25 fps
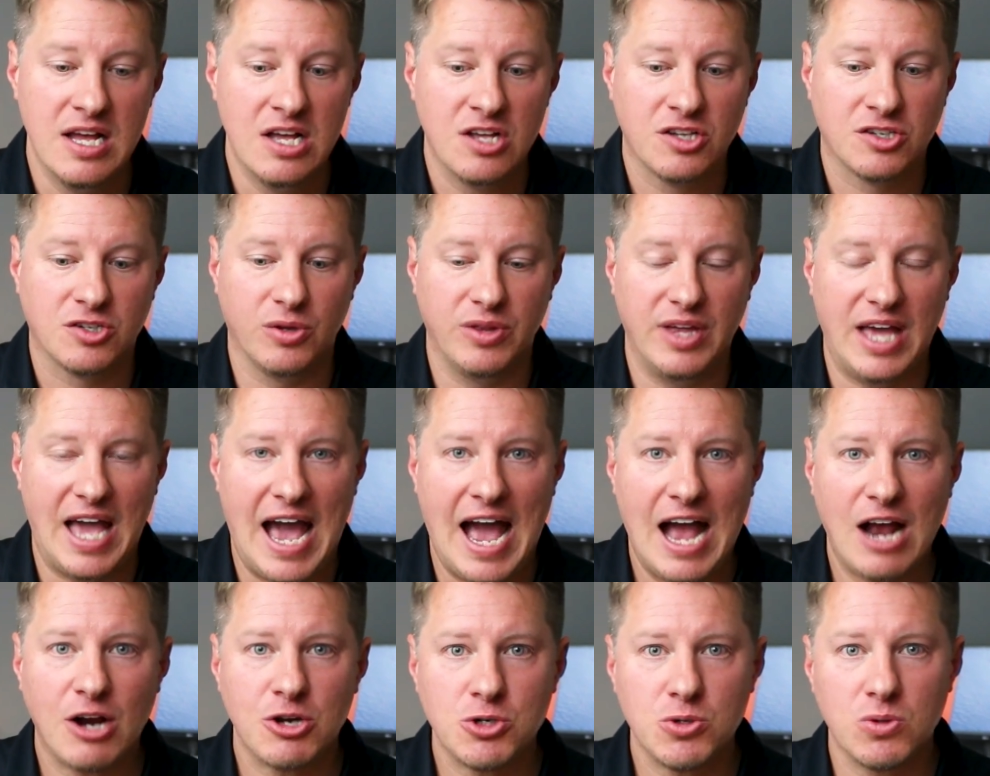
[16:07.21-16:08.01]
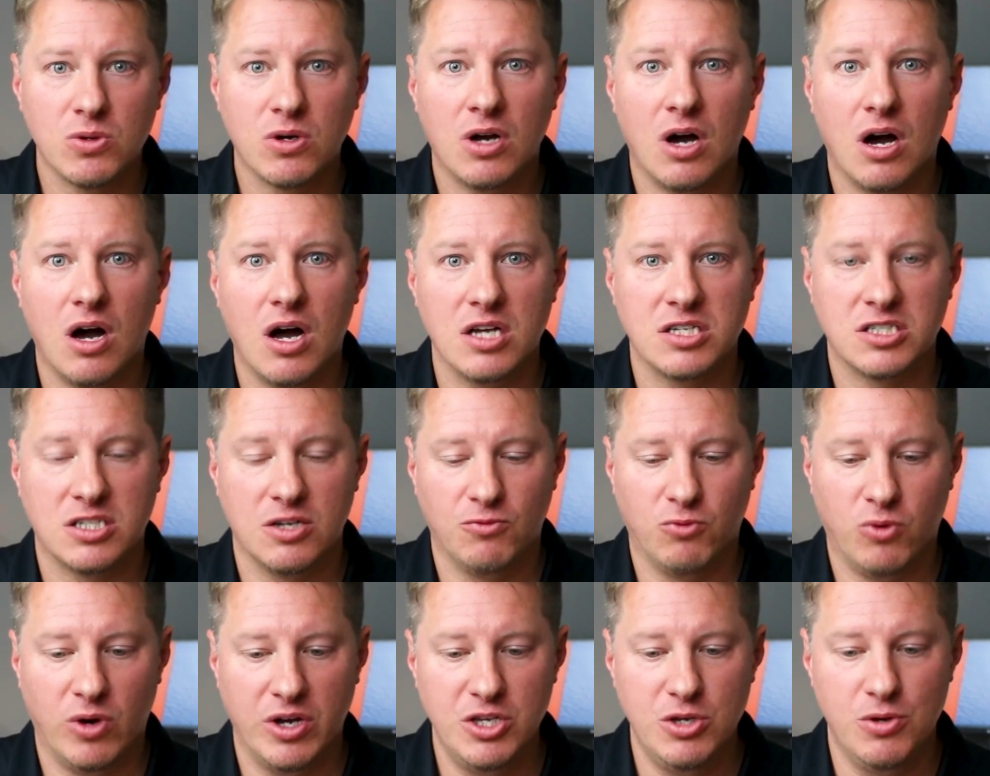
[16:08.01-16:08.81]
So the actual cost
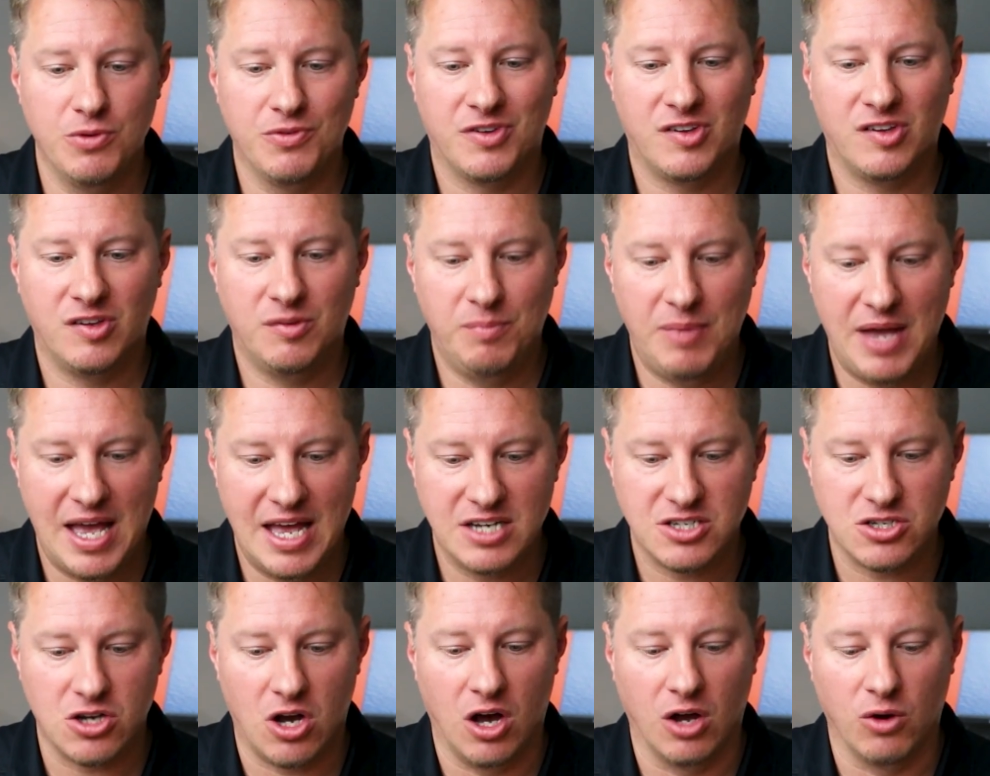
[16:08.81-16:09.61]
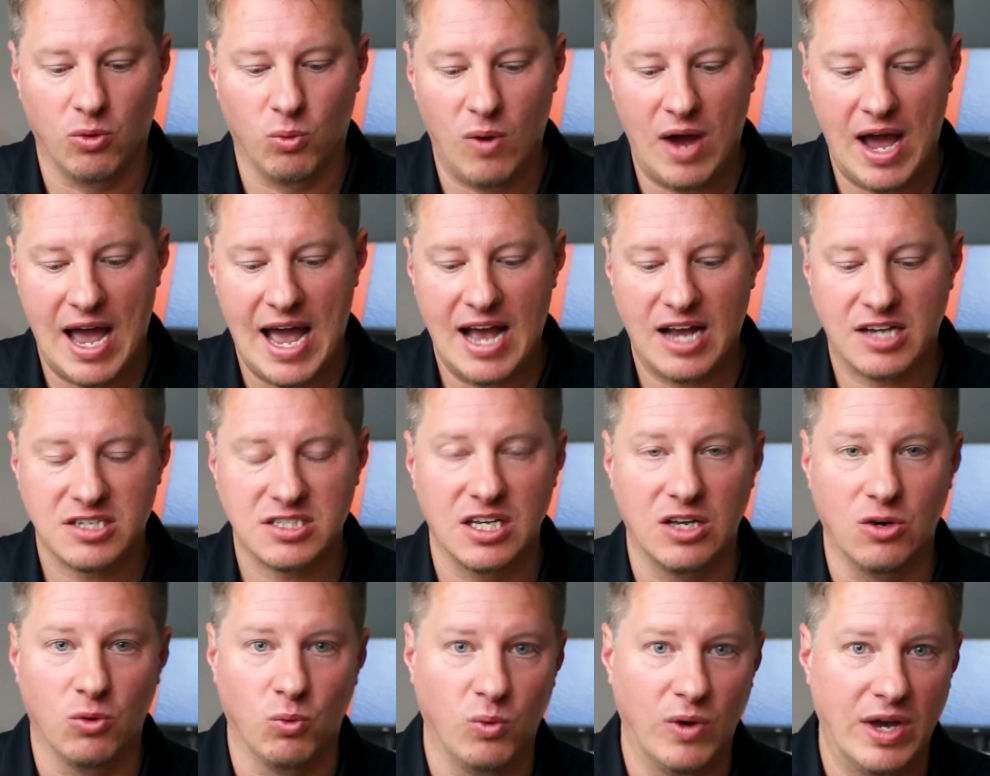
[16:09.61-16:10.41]
of what you've spent on wax
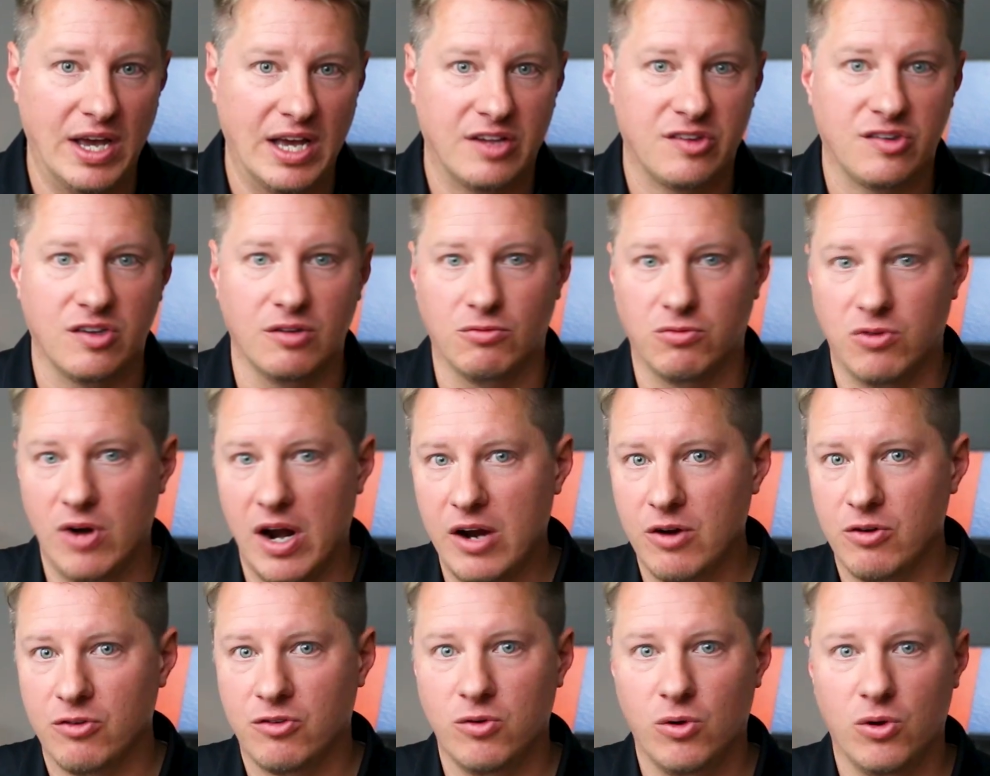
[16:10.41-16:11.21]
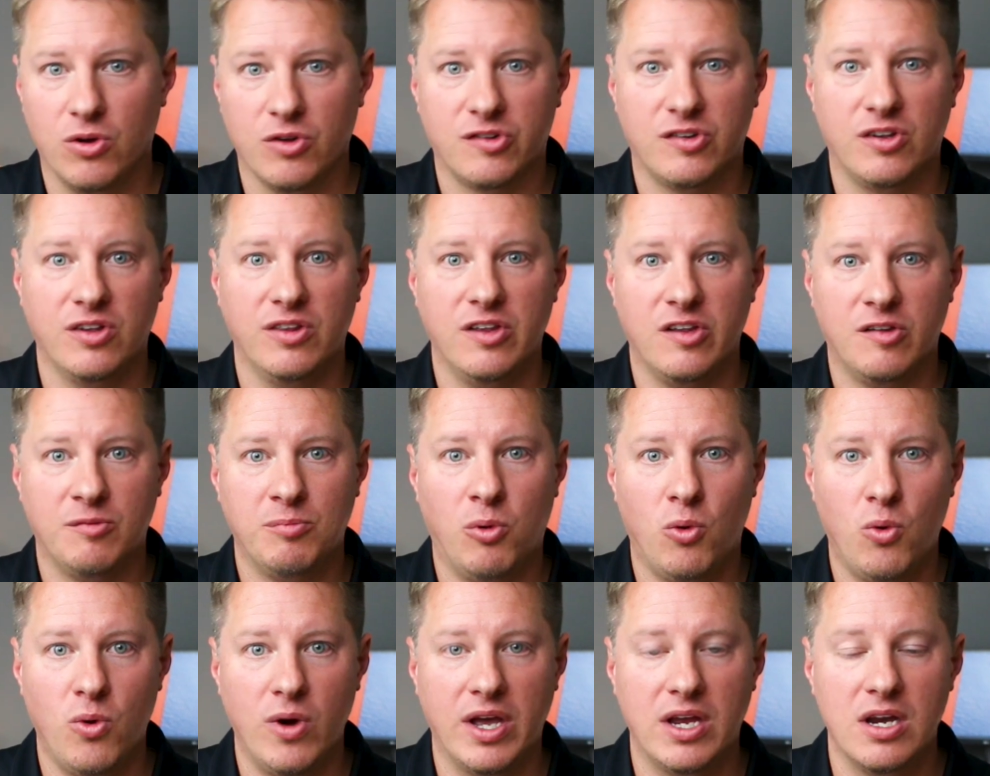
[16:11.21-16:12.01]
and wicks and fragrance oils to this
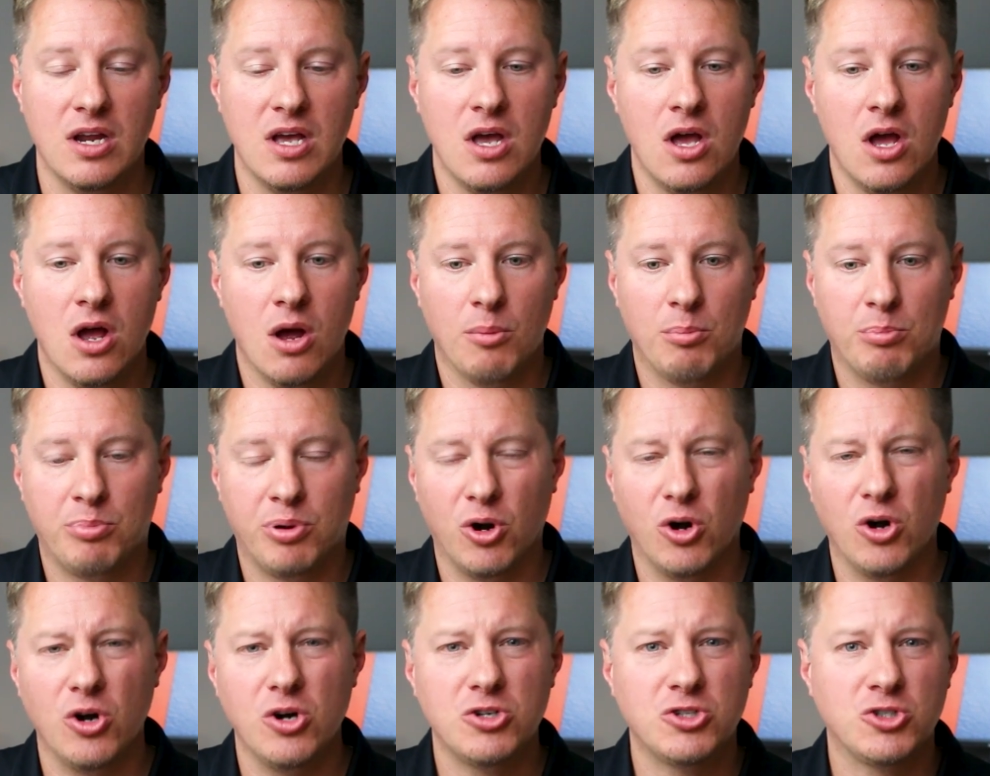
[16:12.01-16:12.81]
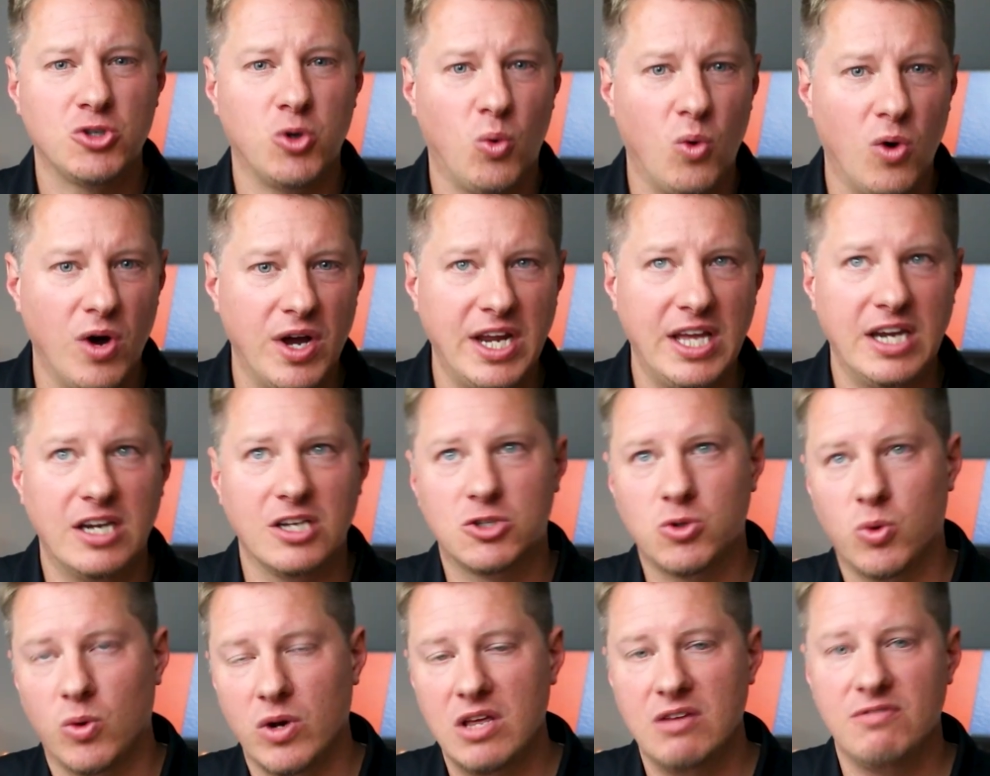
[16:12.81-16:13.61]
point per 20 to
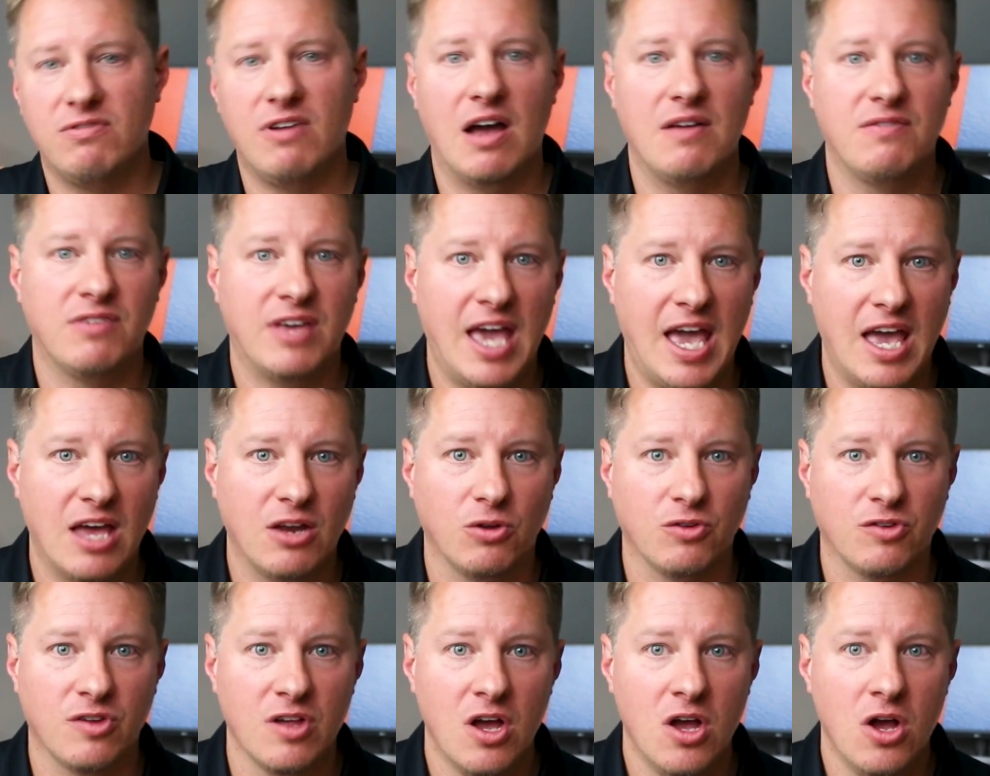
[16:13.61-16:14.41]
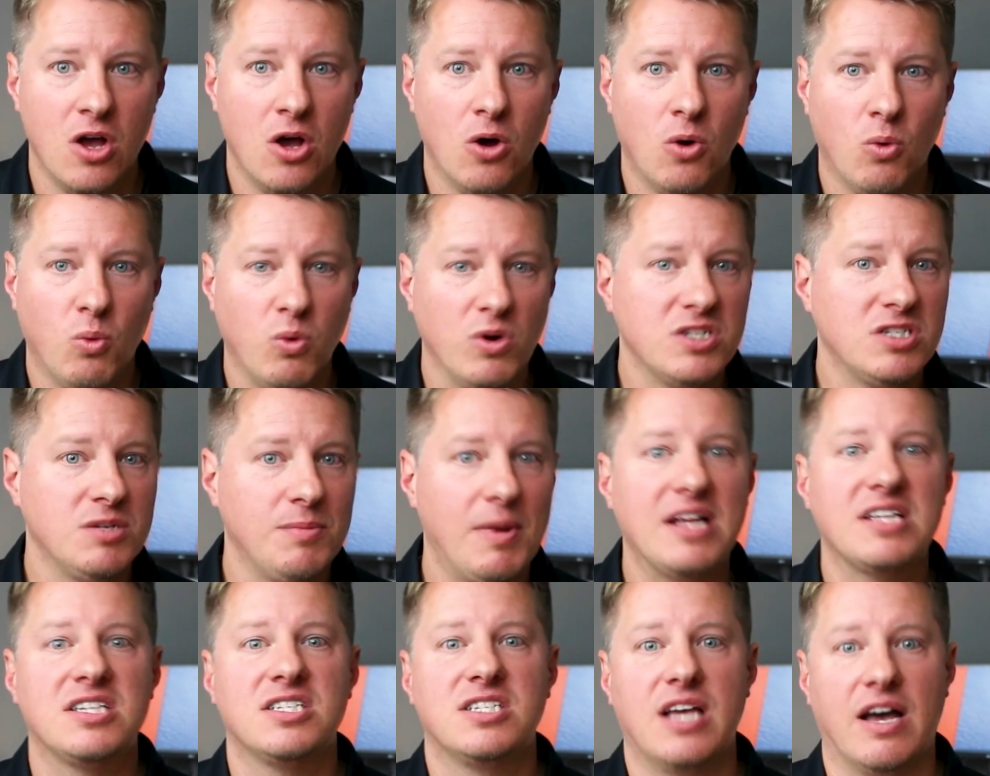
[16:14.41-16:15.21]
25 candles was
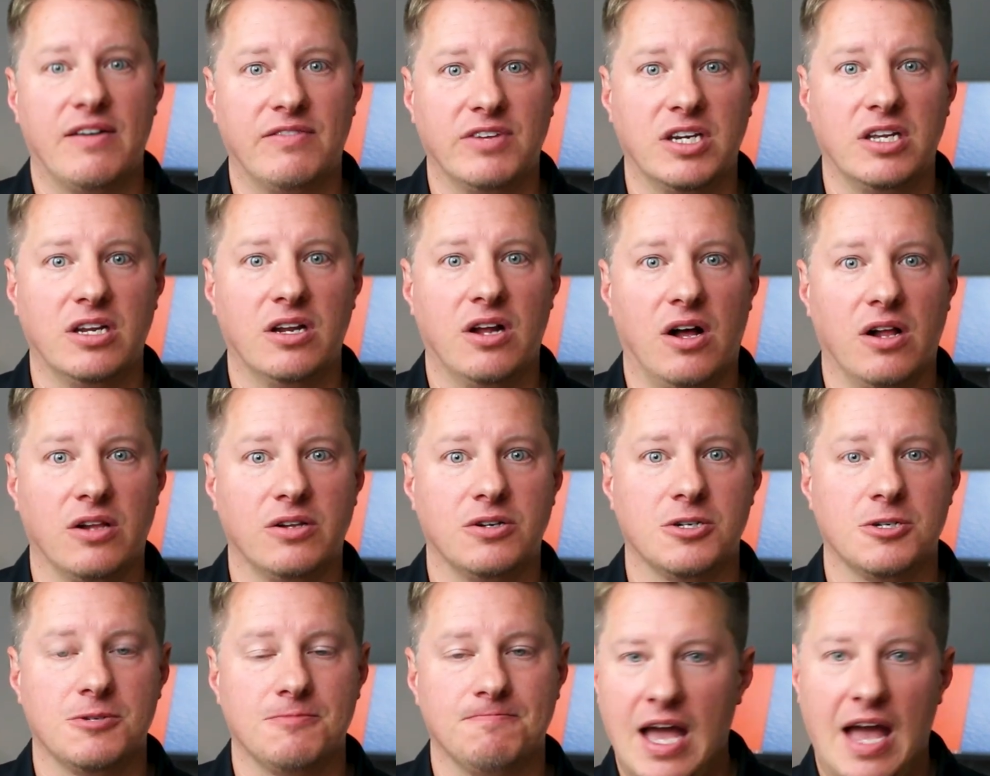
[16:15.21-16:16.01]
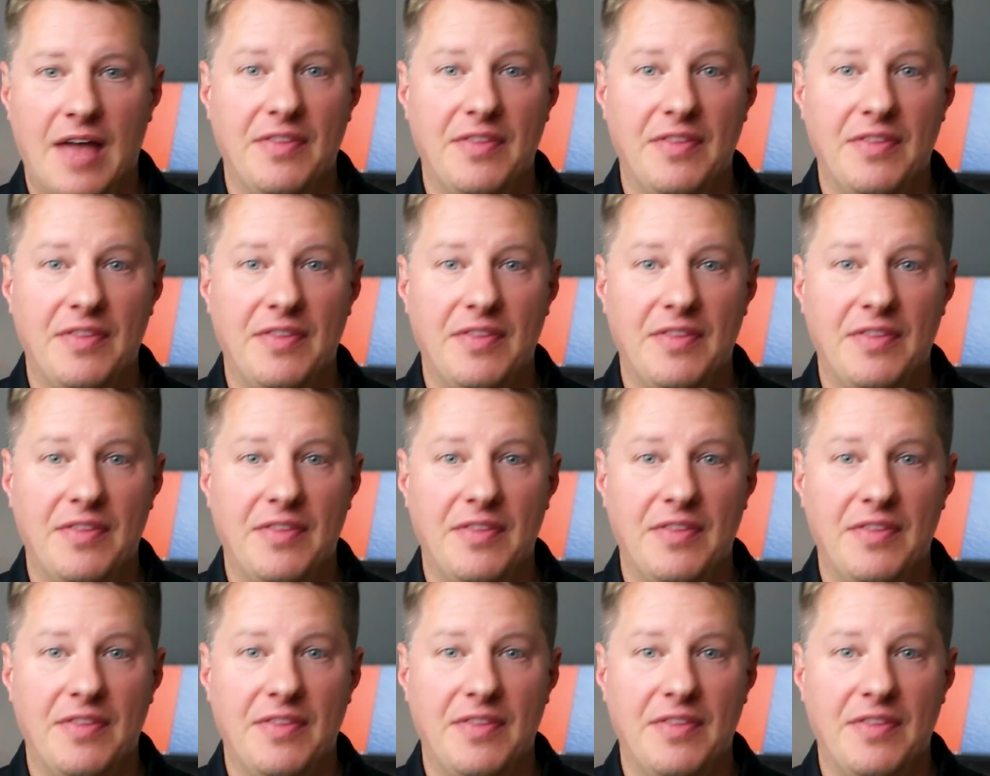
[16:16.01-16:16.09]
about $70.